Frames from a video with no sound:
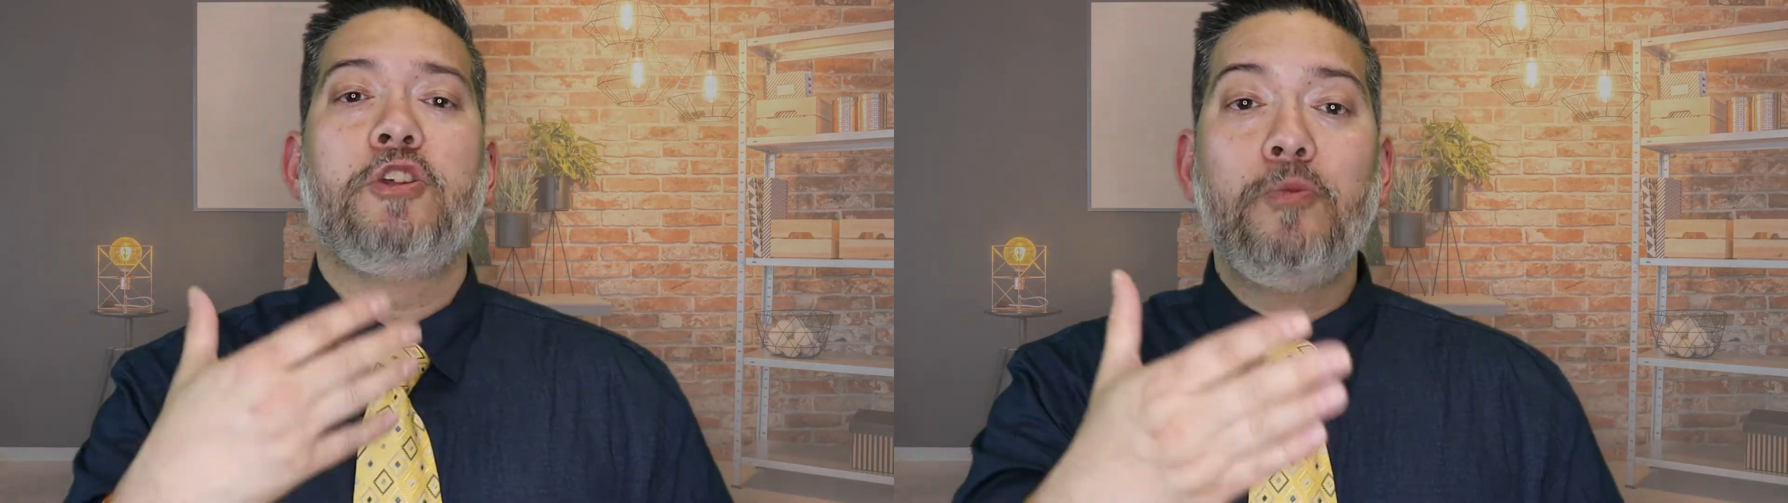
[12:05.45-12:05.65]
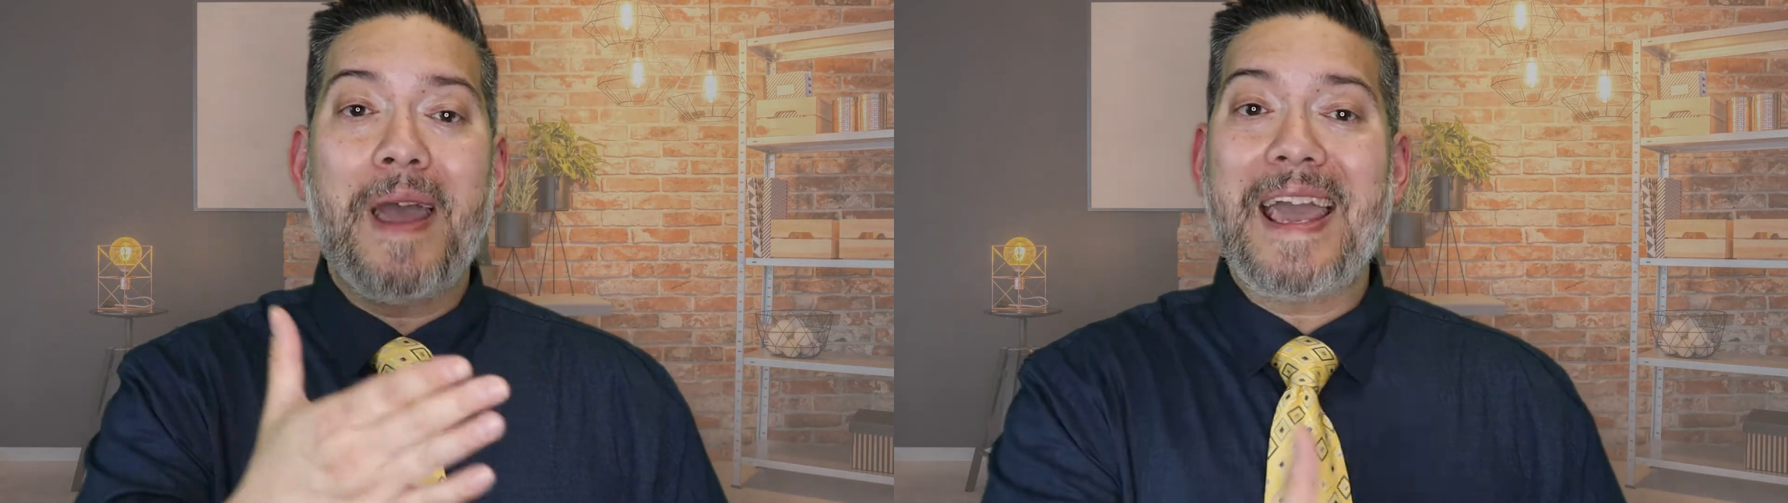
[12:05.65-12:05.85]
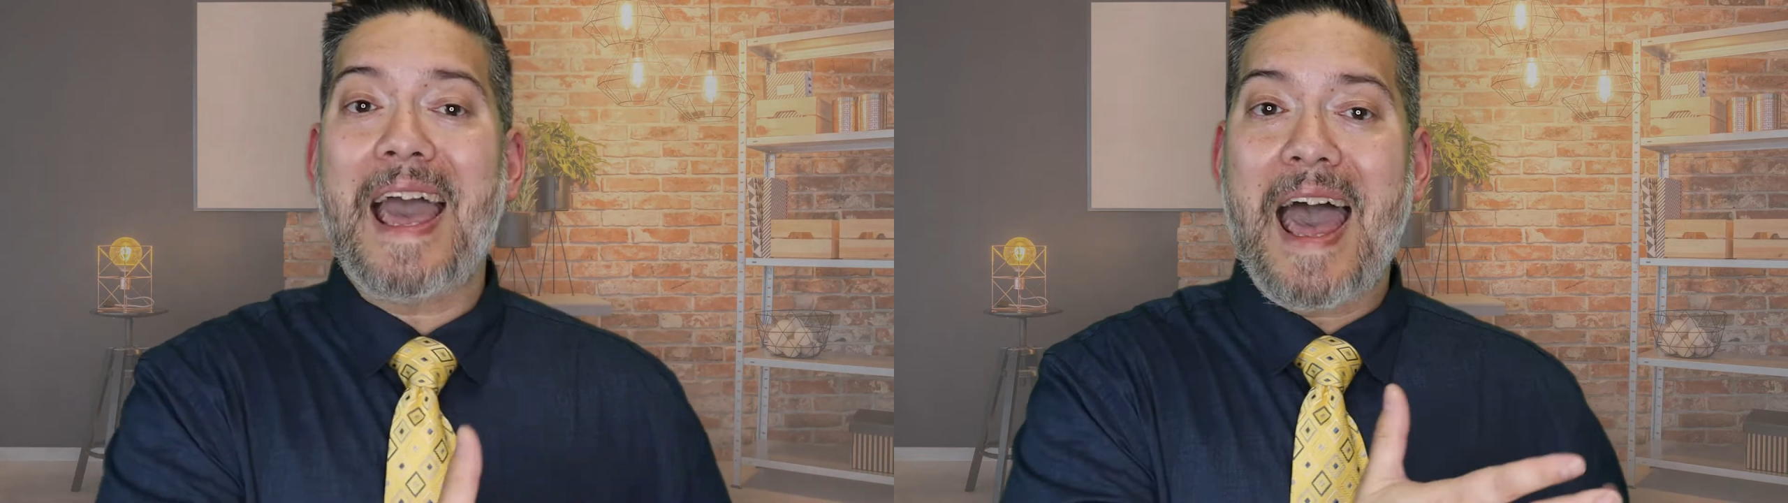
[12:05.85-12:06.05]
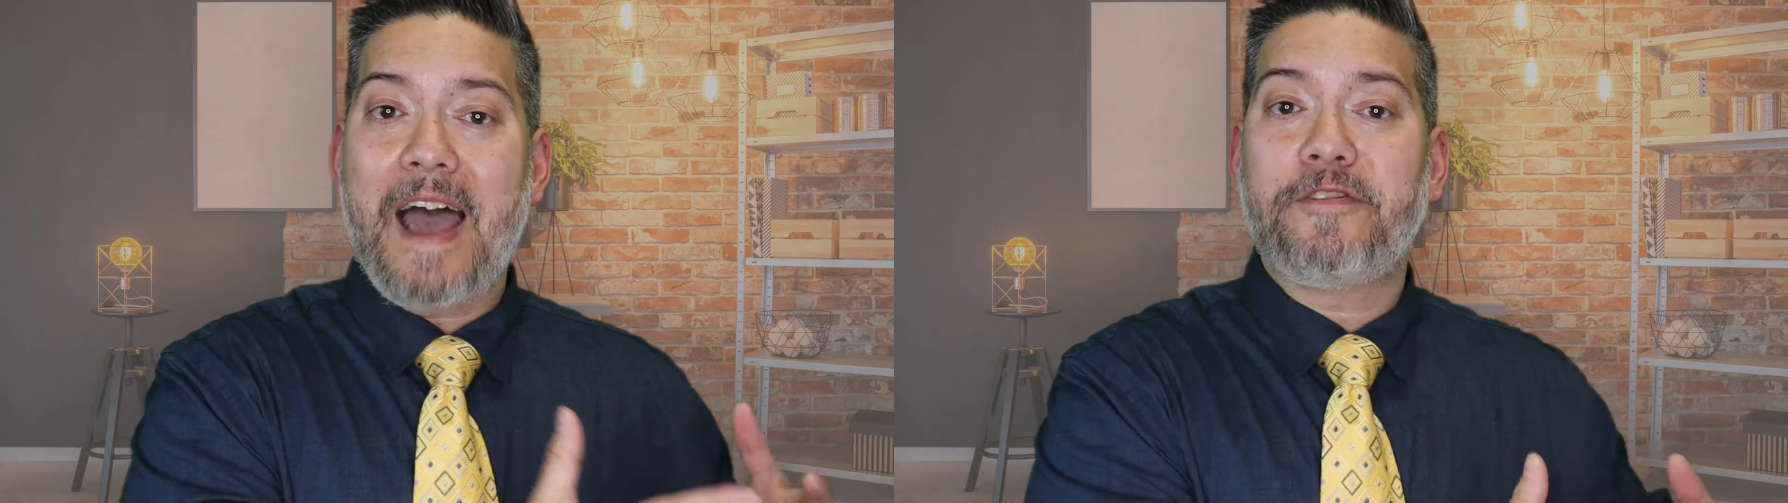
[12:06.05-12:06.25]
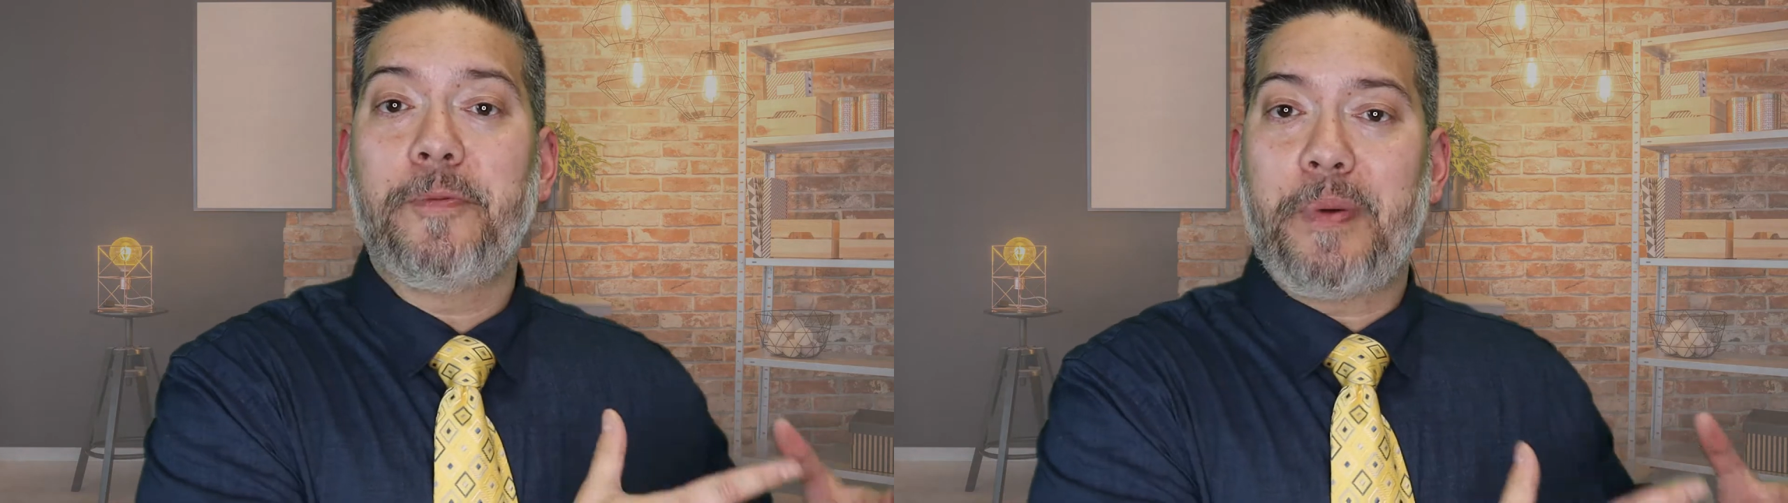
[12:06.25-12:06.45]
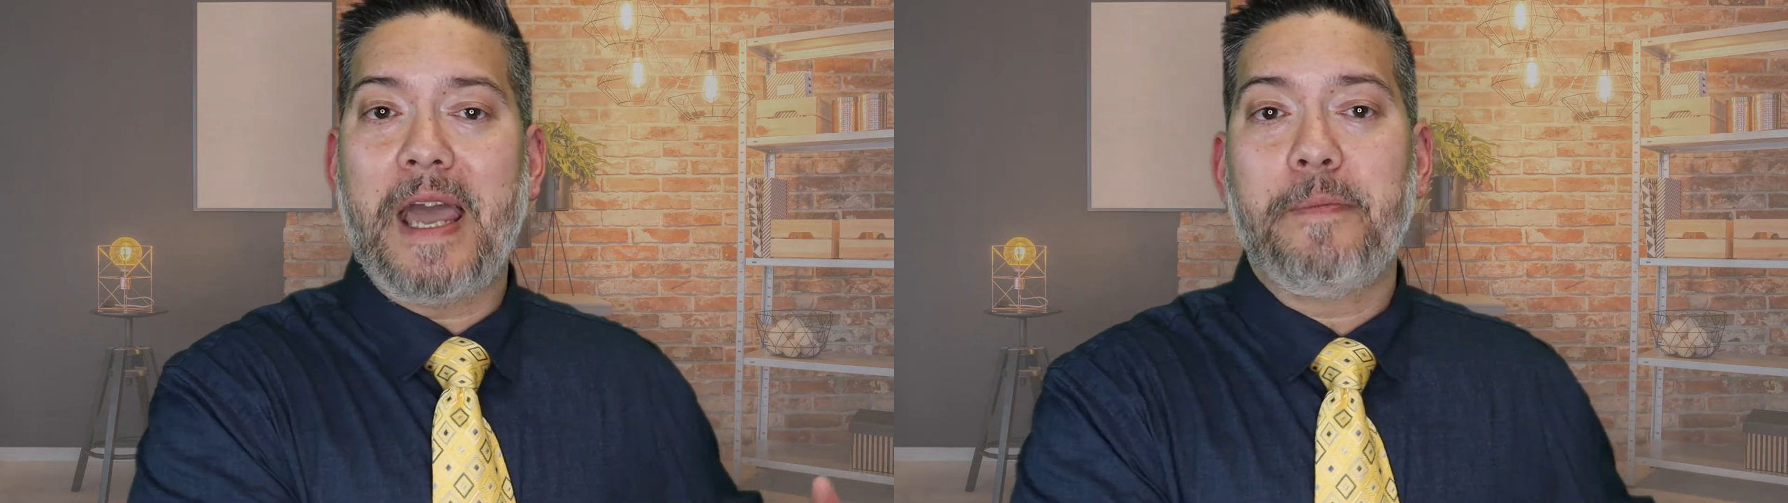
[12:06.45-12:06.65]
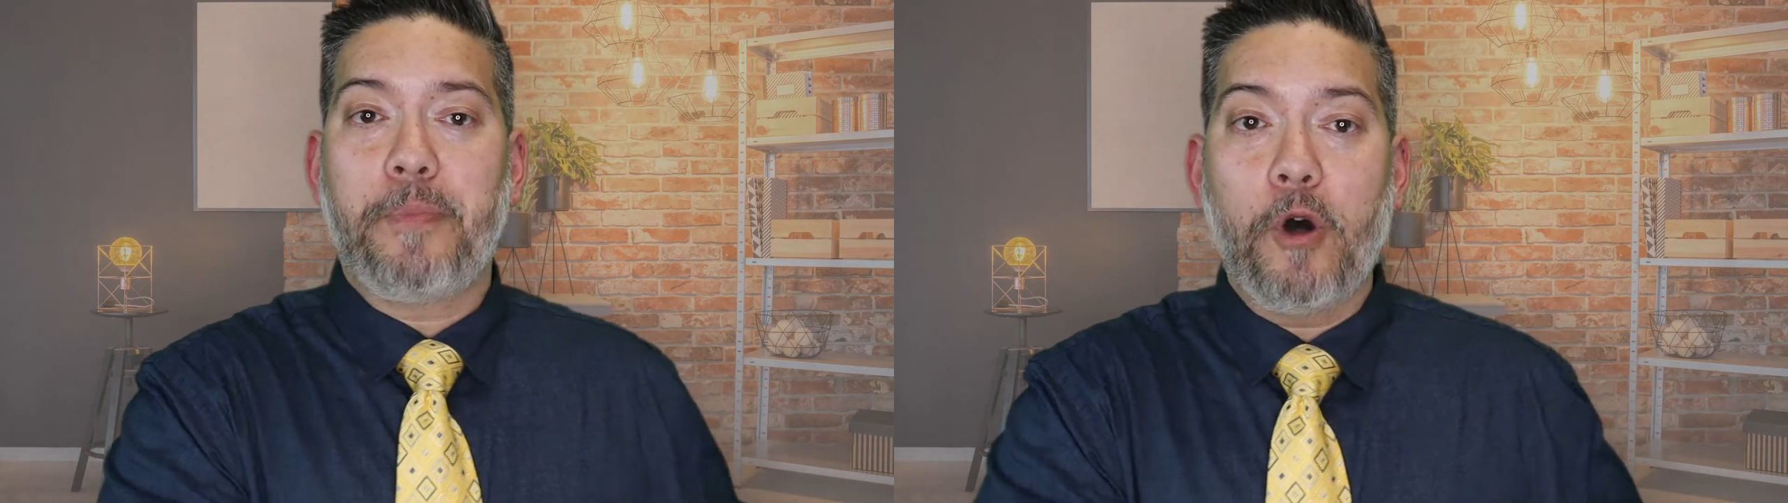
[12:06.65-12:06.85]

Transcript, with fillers: you may have to pay